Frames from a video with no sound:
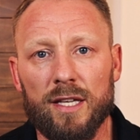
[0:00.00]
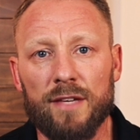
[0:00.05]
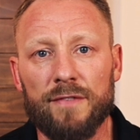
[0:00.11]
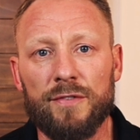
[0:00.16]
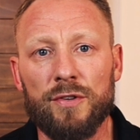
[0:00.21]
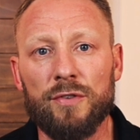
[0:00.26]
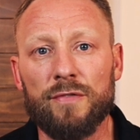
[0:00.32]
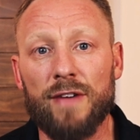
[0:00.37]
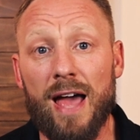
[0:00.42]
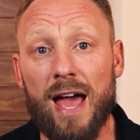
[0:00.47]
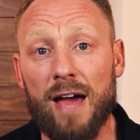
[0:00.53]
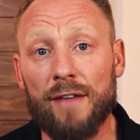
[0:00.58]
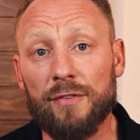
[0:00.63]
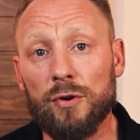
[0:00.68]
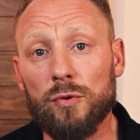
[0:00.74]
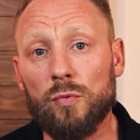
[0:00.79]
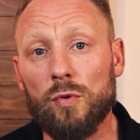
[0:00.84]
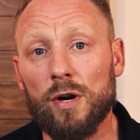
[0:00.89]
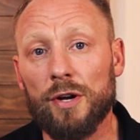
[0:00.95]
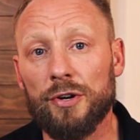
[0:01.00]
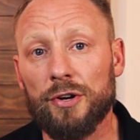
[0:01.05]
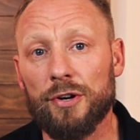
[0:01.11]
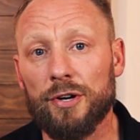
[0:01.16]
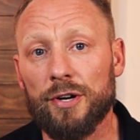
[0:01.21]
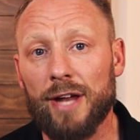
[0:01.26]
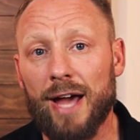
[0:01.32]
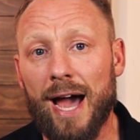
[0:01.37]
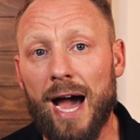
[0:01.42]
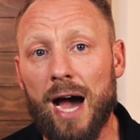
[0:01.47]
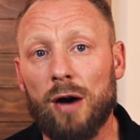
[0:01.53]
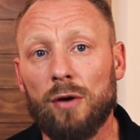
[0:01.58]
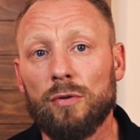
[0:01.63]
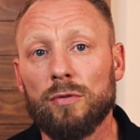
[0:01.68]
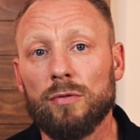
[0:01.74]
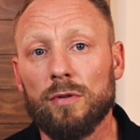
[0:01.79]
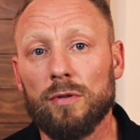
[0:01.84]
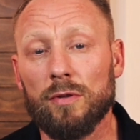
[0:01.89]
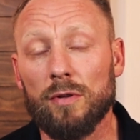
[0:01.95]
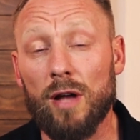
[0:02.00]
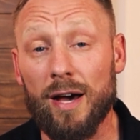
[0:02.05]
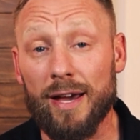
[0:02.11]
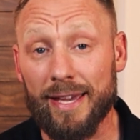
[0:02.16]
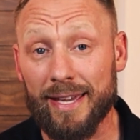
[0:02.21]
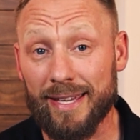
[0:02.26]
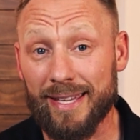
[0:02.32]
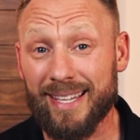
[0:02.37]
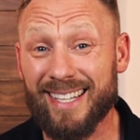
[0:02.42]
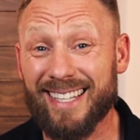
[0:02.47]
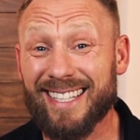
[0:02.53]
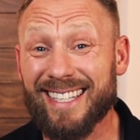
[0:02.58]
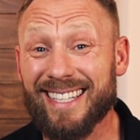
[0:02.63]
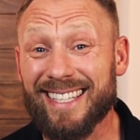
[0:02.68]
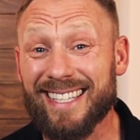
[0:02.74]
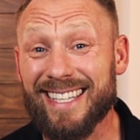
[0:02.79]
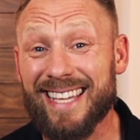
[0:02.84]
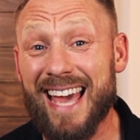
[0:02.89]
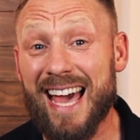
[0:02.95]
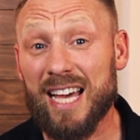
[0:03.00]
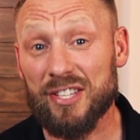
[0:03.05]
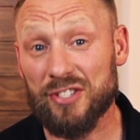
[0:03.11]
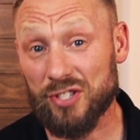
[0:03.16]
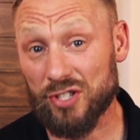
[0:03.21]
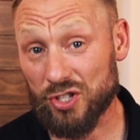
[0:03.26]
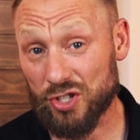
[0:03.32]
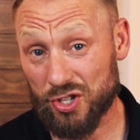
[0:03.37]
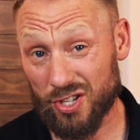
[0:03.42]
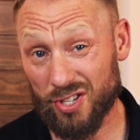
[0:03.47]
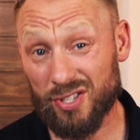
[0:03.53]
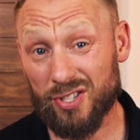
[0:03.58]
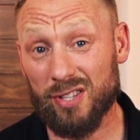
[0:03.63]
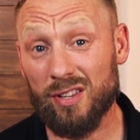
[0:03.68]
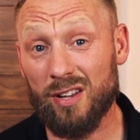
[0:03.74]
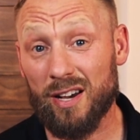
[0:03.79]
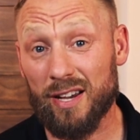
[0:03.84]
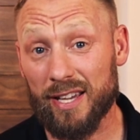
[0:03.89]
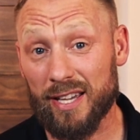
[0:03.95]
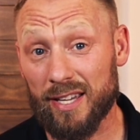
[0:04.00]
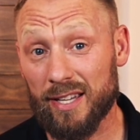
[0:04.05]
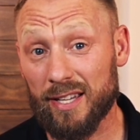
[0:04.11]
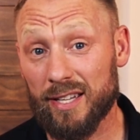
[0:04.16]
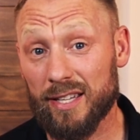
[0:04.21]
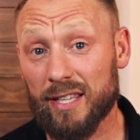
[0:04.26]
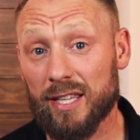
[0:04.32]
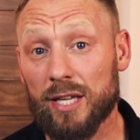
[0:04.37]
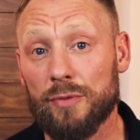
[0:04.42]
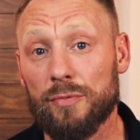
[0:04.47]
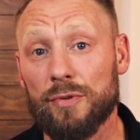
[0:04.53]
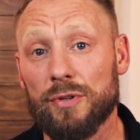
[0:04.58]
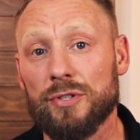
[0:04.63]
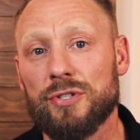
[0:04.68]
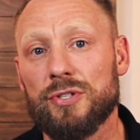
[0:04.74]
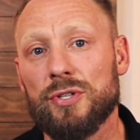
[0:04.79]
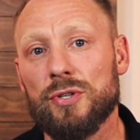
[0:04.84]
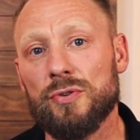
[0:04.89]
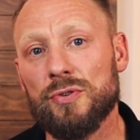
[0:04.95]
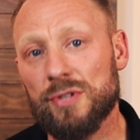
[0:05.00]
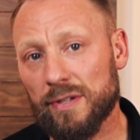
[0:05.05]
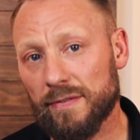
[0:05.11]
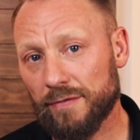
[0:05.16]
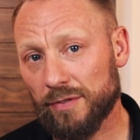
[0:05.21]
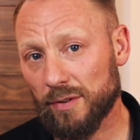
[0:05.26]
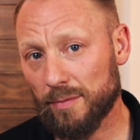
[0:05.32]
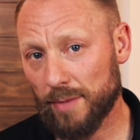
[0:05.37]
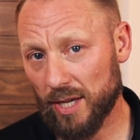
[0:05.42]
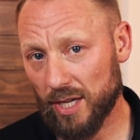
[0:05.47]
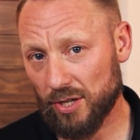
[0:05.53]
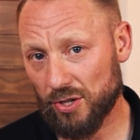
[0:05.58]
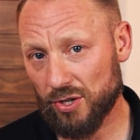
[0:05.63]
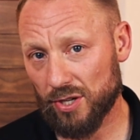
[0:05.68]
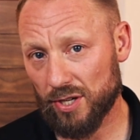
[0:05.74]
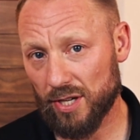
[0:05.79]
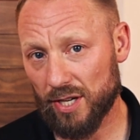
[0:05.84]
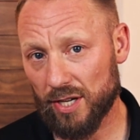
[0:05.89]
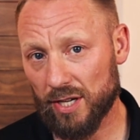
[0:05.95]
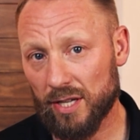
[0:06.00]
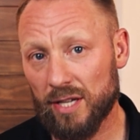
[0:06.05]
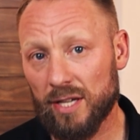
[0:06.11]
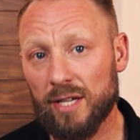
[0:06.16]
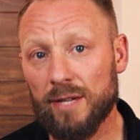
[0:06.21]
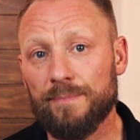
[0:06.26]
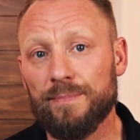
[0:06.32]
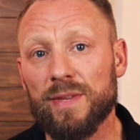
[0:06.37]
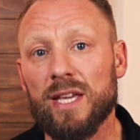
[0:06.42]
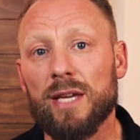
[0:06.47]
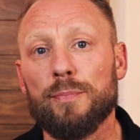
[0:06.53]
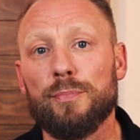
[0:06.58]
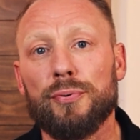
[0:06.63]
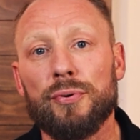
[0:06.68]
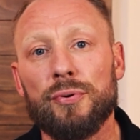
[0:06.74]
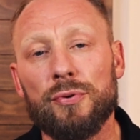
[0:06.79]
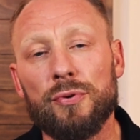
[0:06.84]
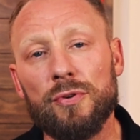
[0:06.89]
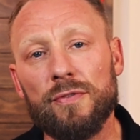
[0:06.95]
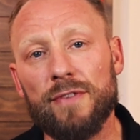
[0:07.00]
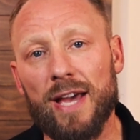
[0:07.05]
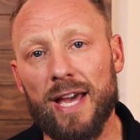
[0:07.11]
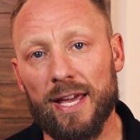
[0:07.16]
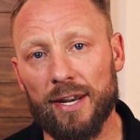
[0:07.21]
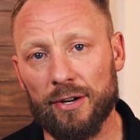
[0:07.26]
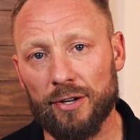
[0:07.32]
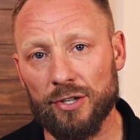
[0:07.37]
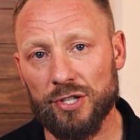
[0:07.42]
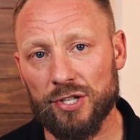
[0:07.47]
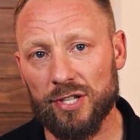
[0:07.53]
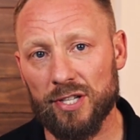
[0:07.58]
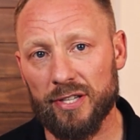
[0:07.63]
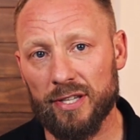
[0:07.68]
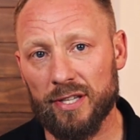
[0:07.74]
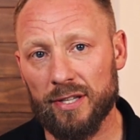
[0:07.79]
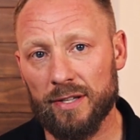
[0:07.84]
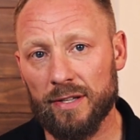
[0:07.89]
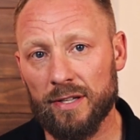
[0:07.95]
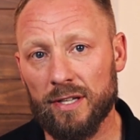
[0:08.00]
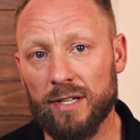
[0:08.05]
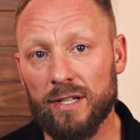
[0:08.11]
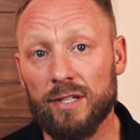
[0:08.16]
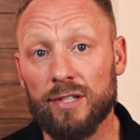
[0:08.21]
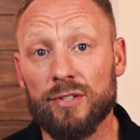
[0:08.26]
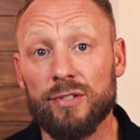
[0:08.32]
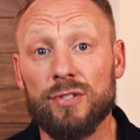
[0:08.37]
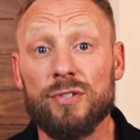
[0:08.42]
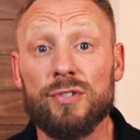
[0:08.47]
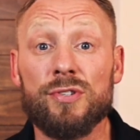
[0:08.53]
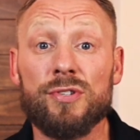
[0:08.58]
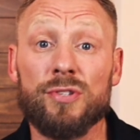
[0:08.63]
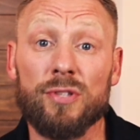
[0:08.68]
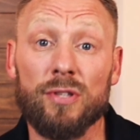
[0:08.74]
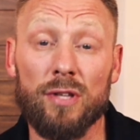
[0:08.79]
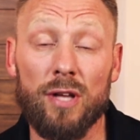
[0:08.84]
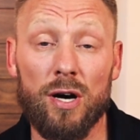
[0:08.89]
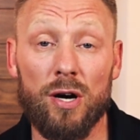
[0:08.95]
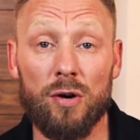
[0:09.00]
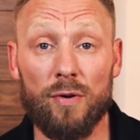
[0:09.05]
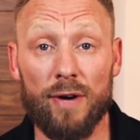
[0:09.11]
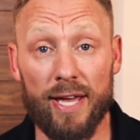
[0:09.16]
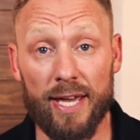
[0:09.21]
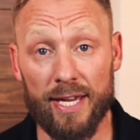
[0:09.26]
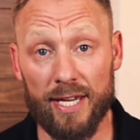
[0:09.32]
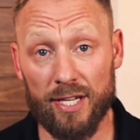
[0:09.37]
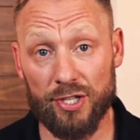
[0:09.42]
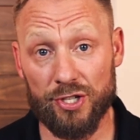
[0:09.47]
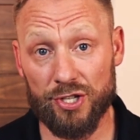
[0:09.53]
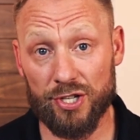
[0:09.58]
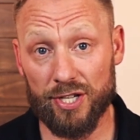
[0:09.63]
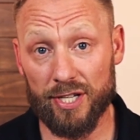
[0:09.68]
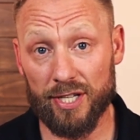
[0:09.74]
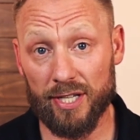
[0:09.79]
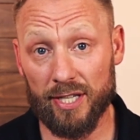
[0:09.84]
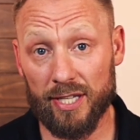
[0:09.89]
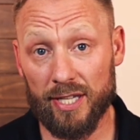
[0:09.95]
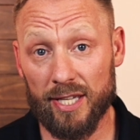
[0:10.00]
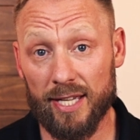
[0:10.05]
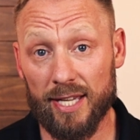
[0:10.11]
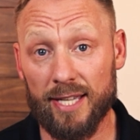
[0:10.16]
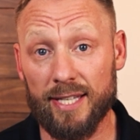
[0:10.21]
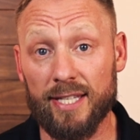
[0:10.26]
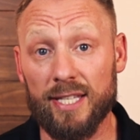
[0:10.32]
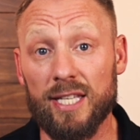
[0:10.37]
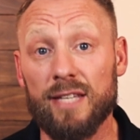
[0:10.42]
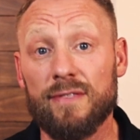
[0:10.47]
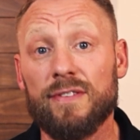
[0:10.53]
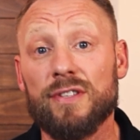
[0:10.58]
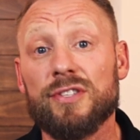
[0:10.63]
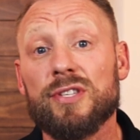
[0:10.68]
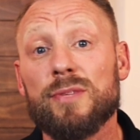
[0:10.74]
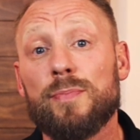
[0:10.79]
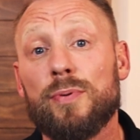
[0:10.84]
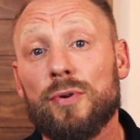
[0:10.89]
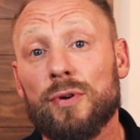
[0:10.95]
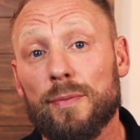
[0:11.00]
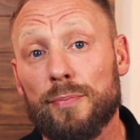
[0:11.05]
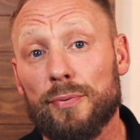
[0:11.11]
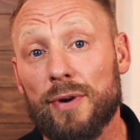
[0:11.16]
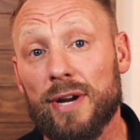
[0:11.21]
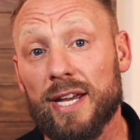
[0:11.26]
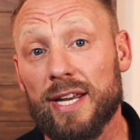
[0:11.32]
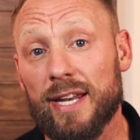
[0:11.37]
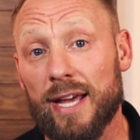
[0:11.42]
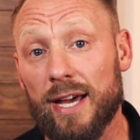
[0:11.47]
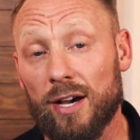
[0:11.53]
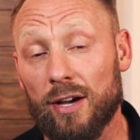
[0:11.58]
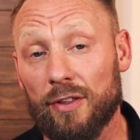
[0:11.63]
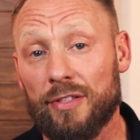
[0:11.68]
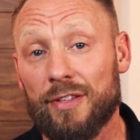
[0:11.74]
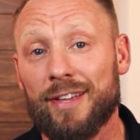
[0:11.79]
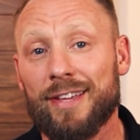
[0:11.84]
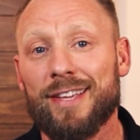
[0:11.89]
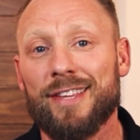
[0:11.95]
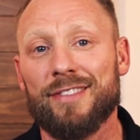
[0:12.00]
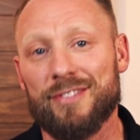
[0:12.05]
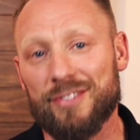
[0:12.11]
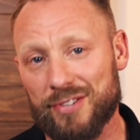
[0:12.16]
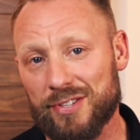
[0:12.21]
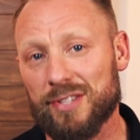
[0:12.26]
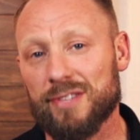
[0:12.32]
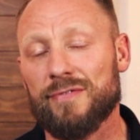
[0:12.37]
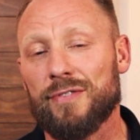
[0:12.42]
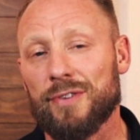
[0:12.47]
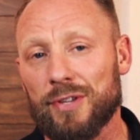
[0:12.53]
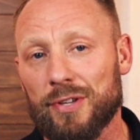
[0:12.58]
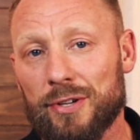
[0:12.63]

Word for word: if you've ever wondered how light, yes, just light, can reduce inflammation, improve energy, slow aging, and even support brain health, this is for